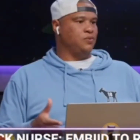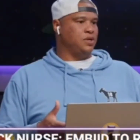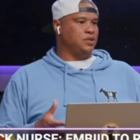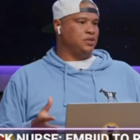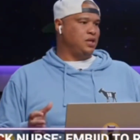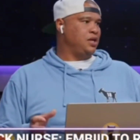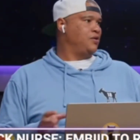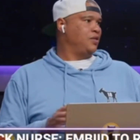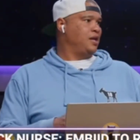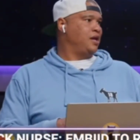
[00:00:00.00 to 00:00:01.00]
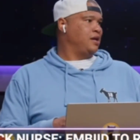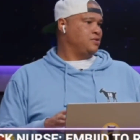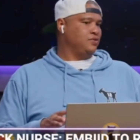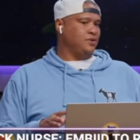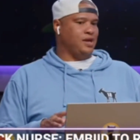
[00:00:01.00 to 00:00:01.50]
it's a knee or leg
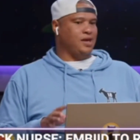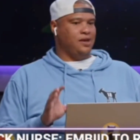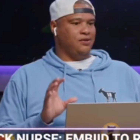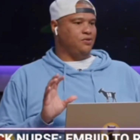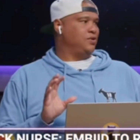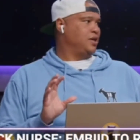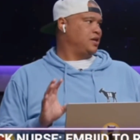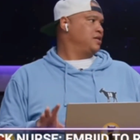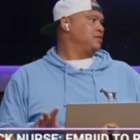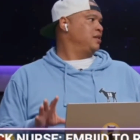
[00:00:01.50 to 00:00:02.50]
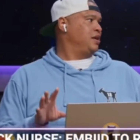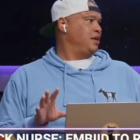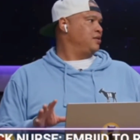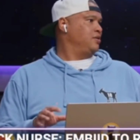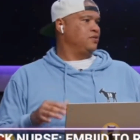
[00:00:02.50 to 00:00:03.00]
injury, they can't do the conditioning they
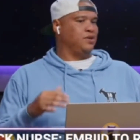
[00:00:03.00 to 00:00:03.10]
need to do.